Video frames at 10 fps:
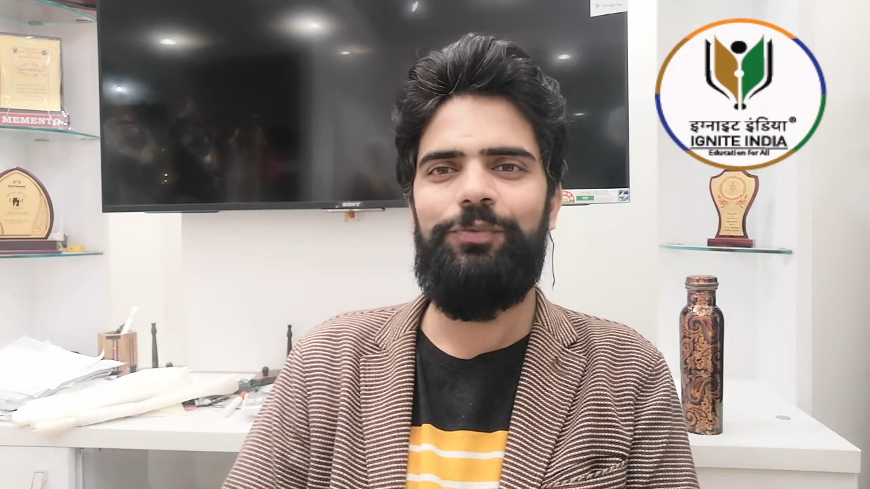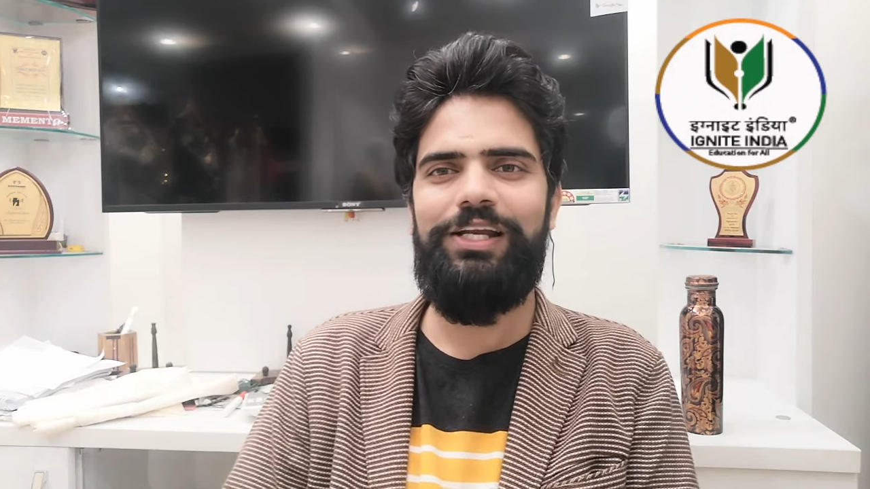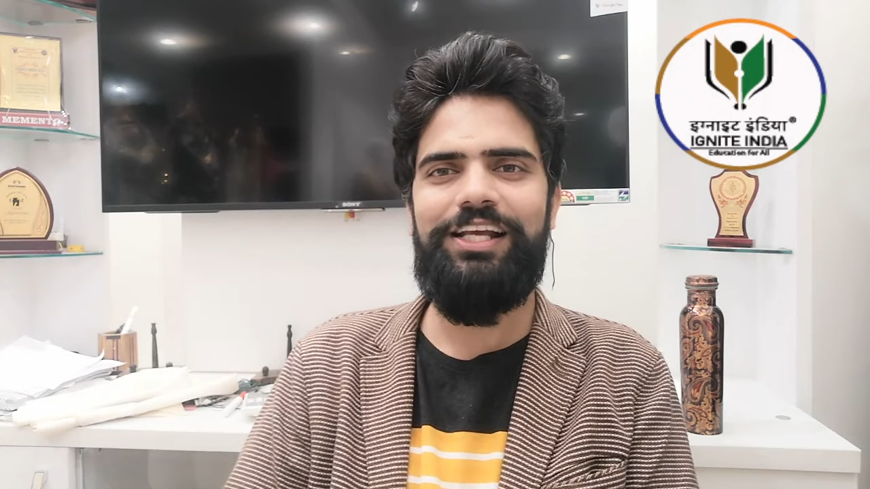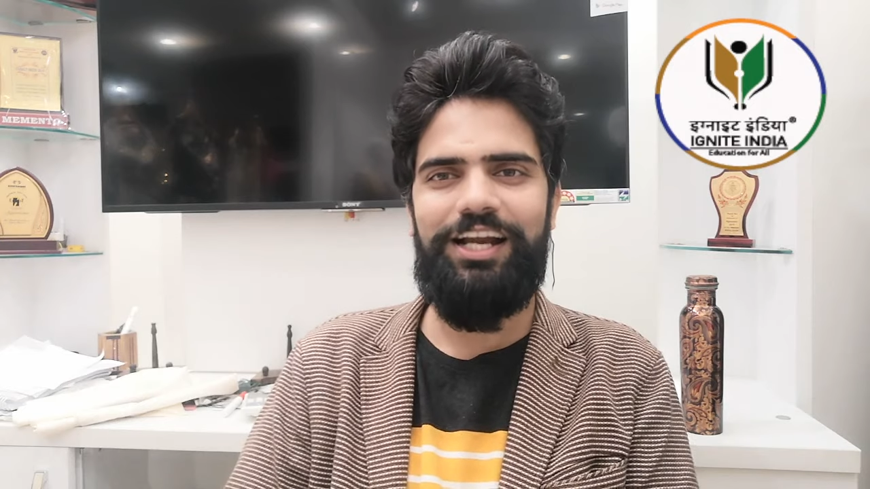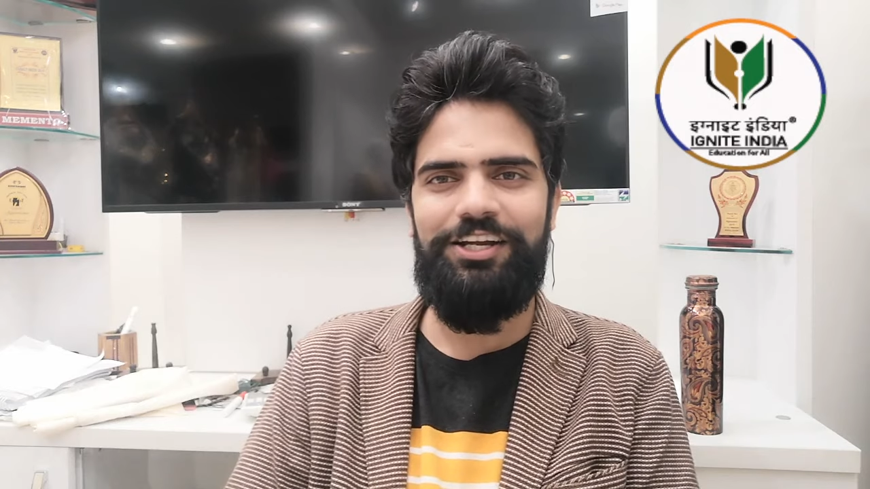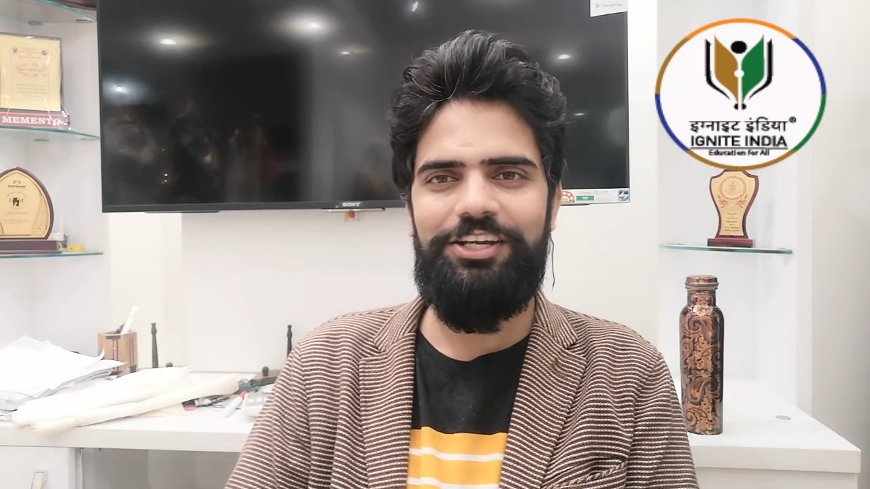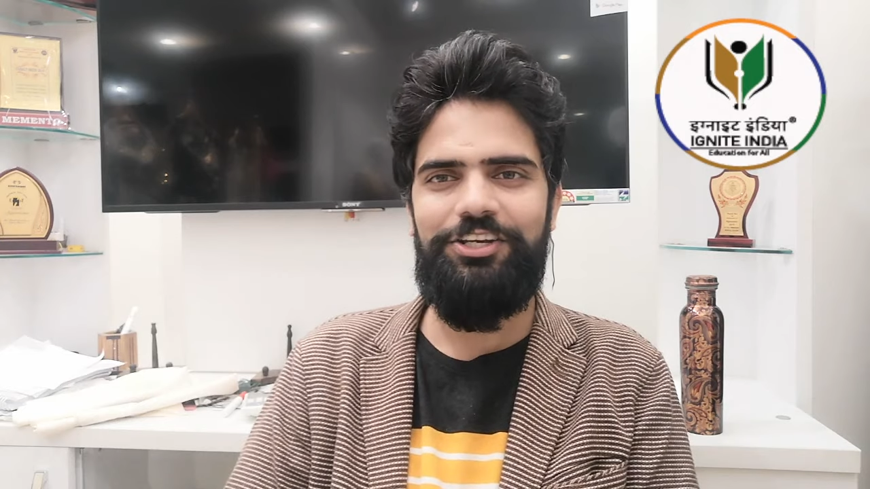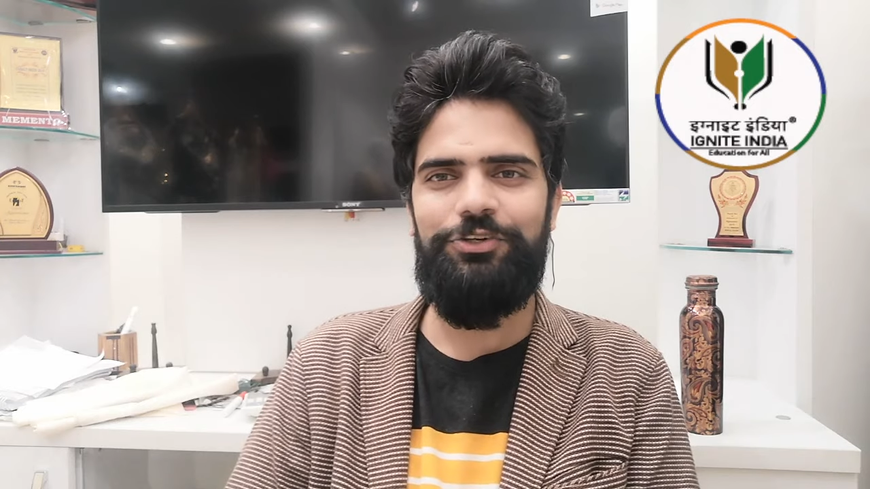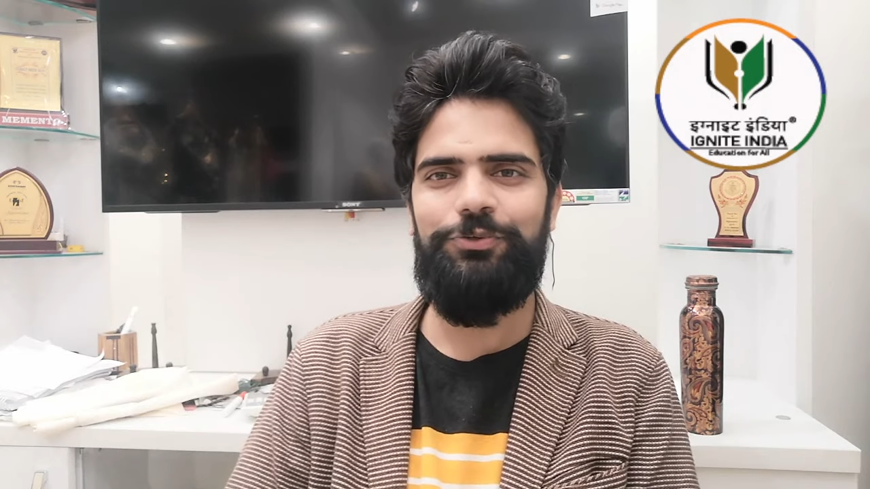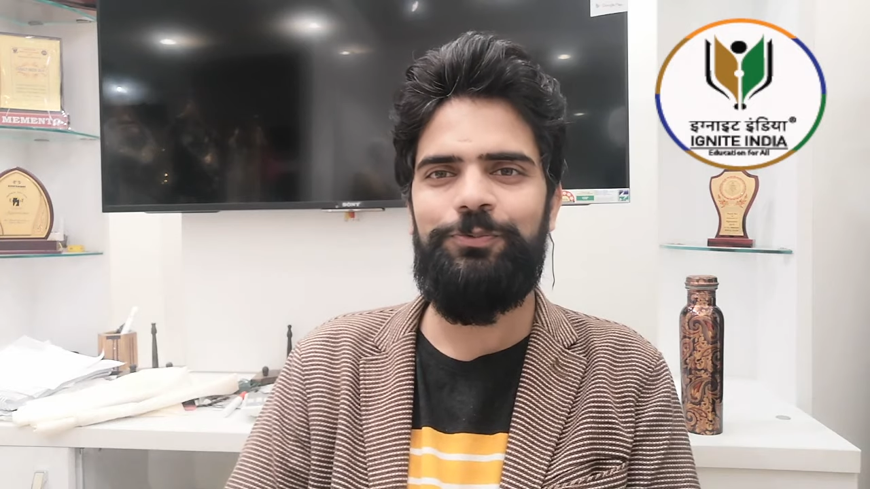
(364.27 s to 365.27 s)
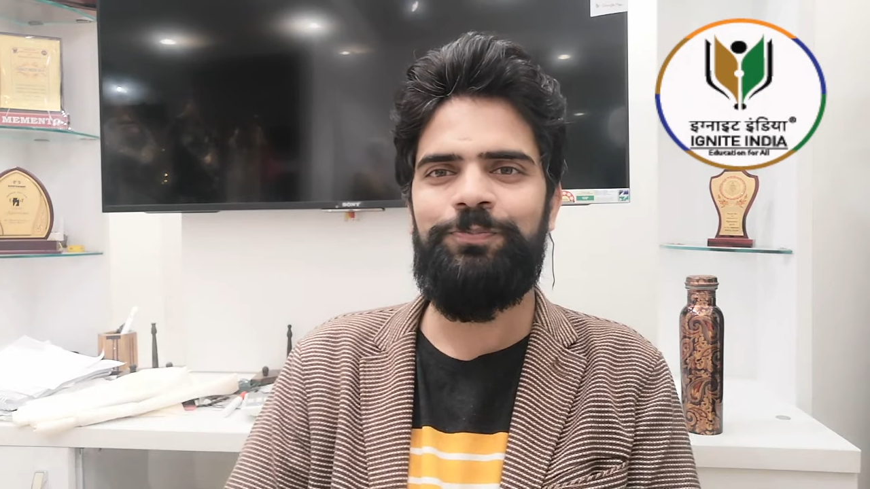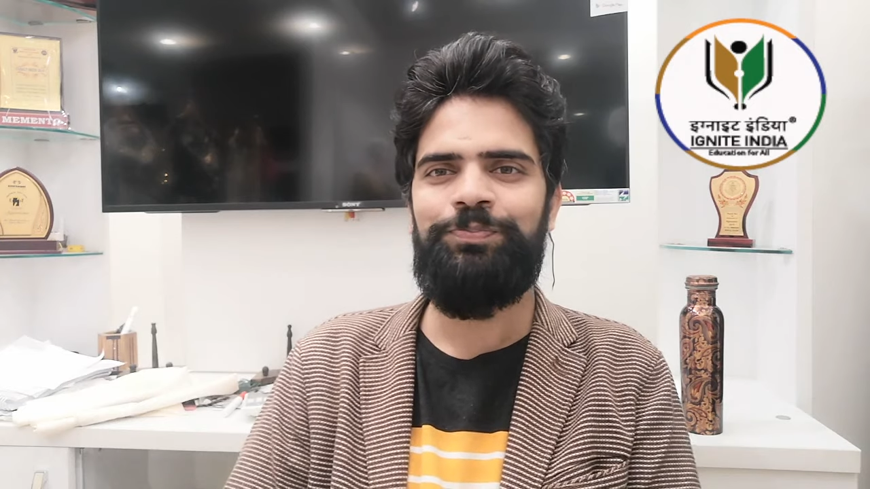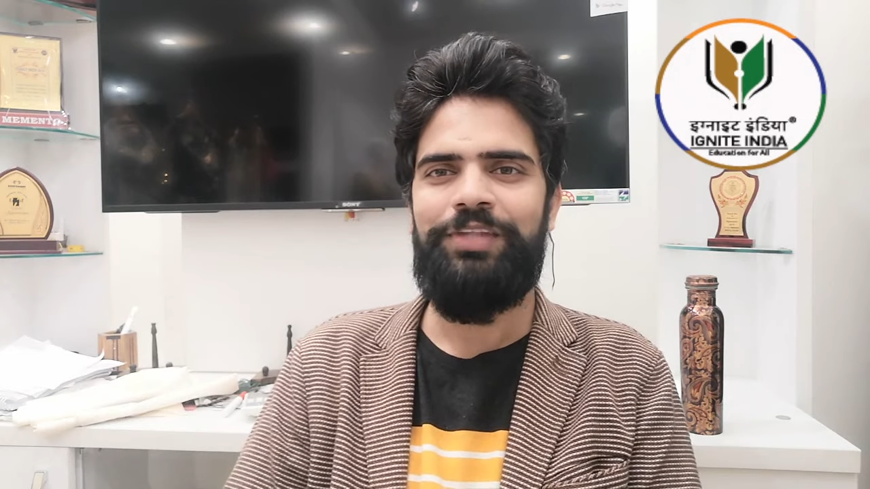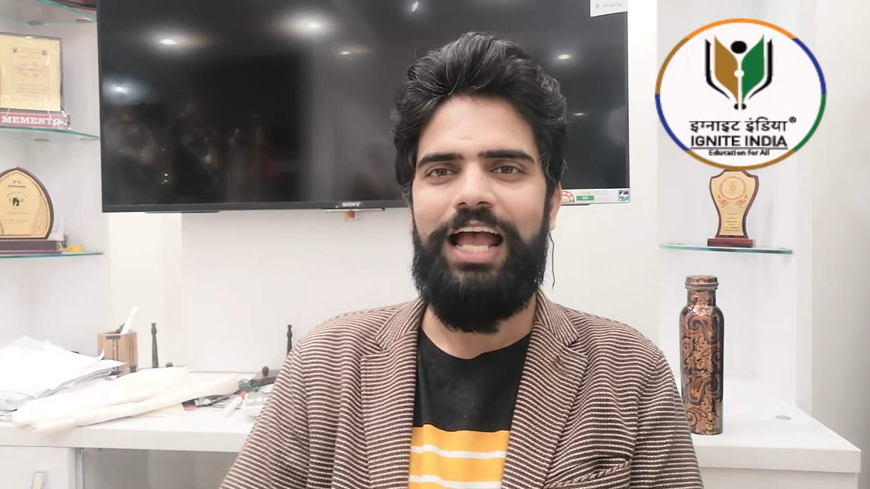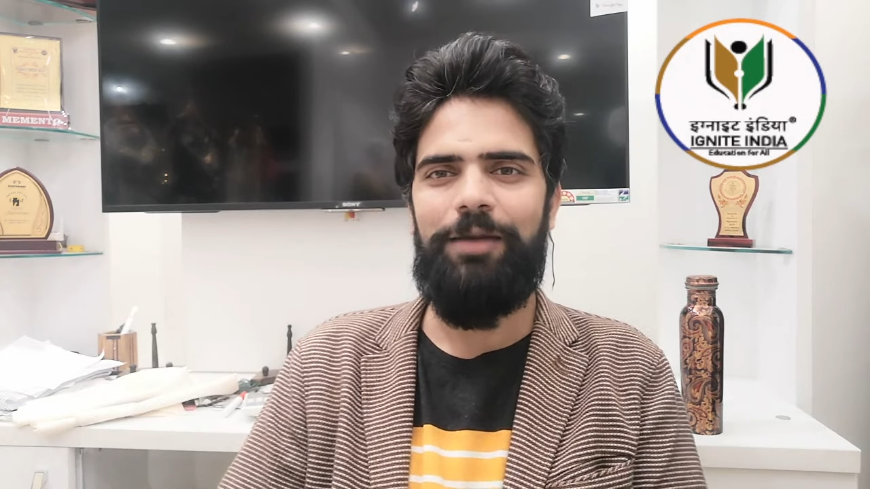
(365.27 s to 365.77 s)
continue
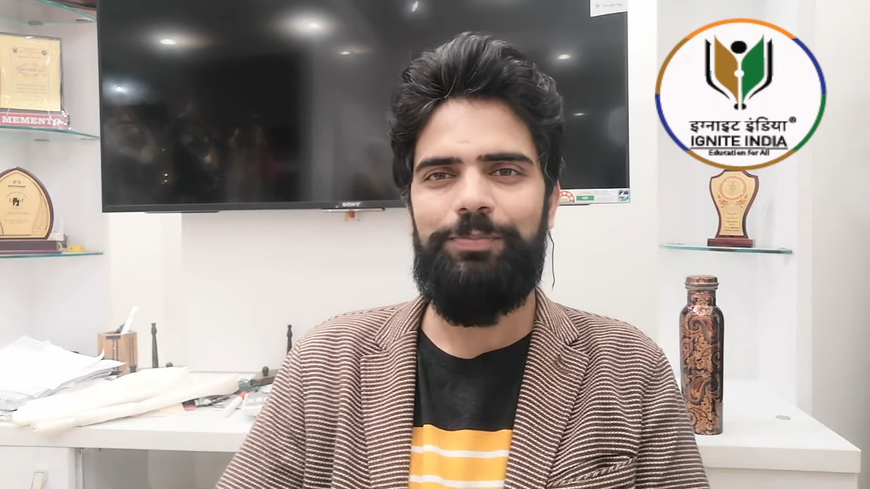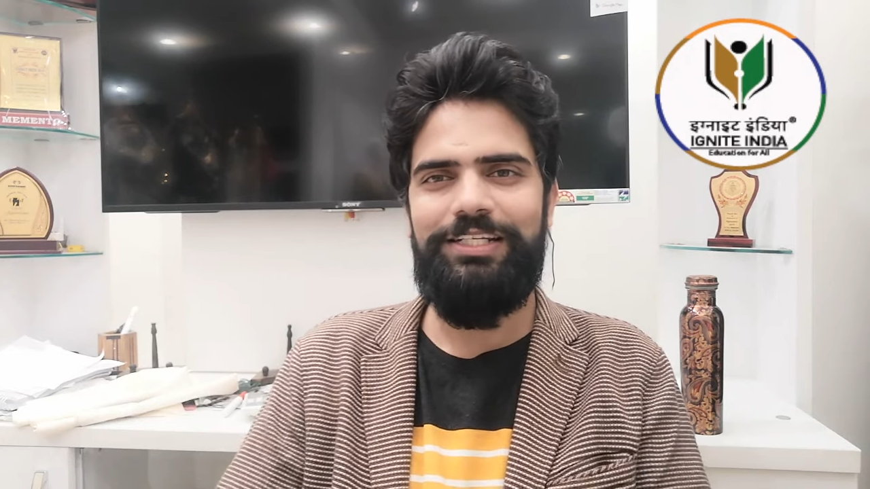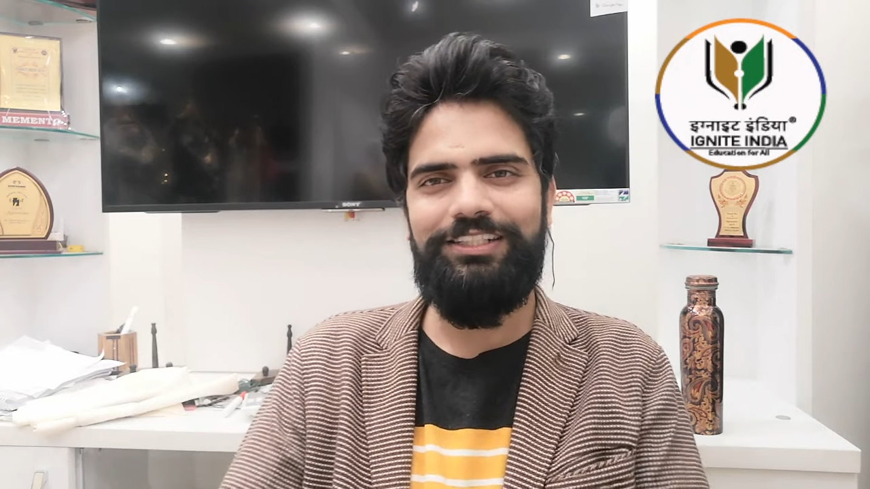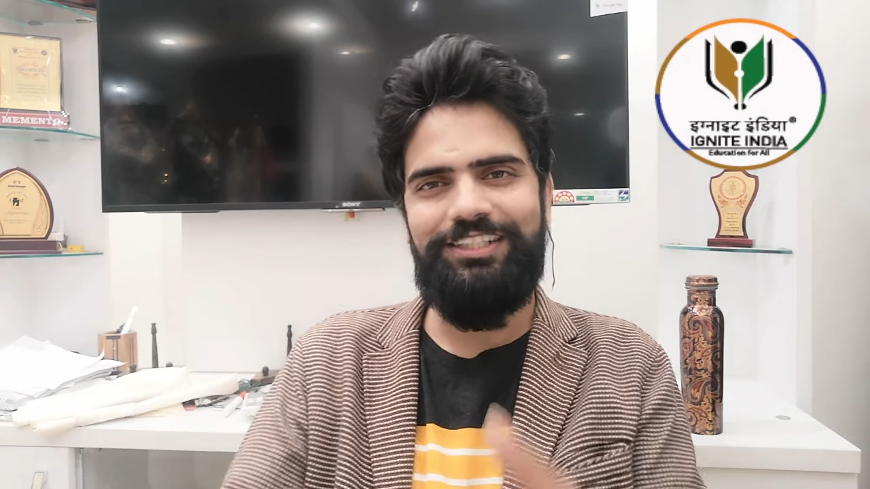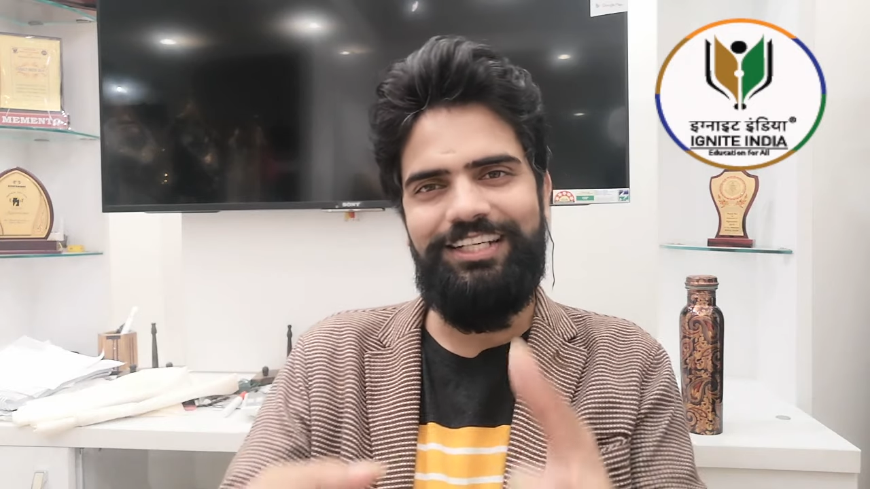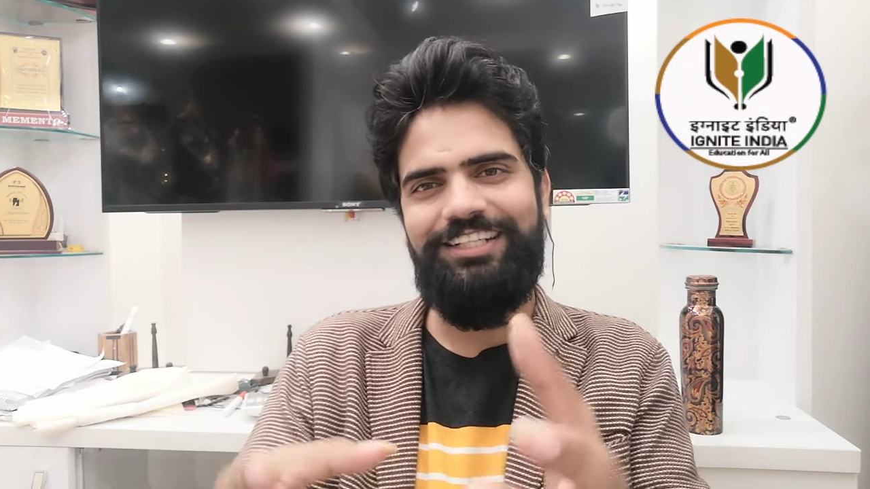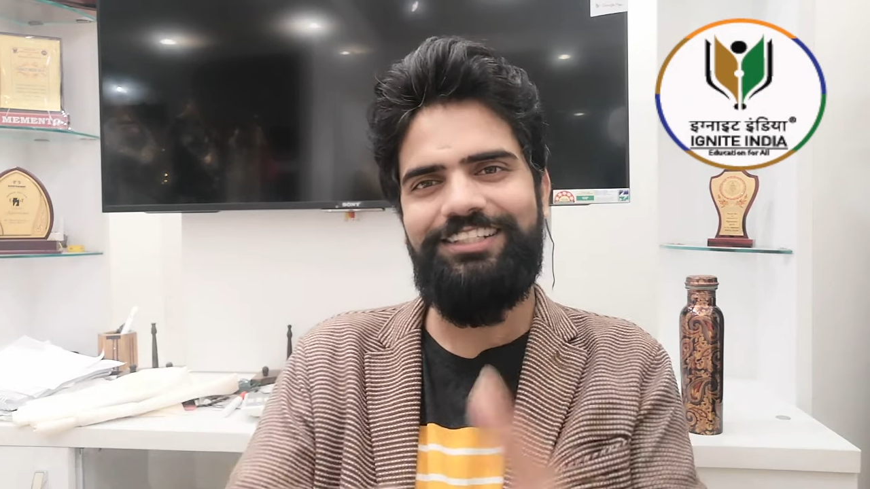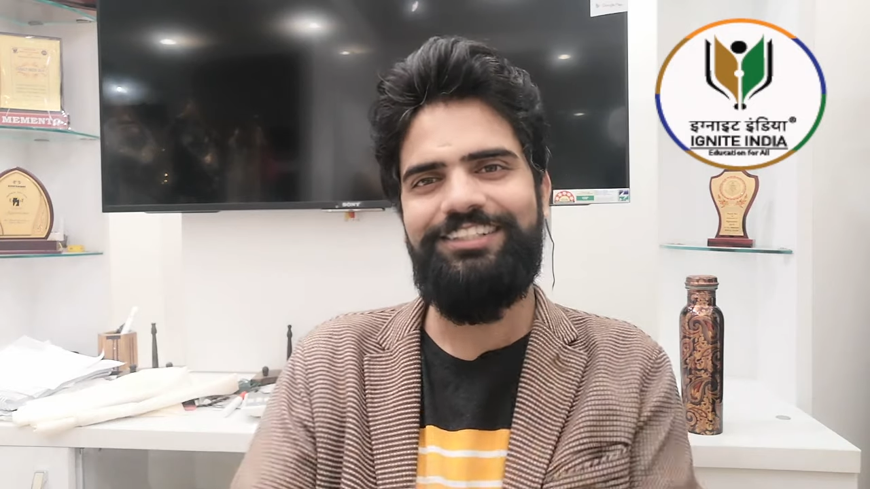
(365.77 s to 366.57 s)
happy learning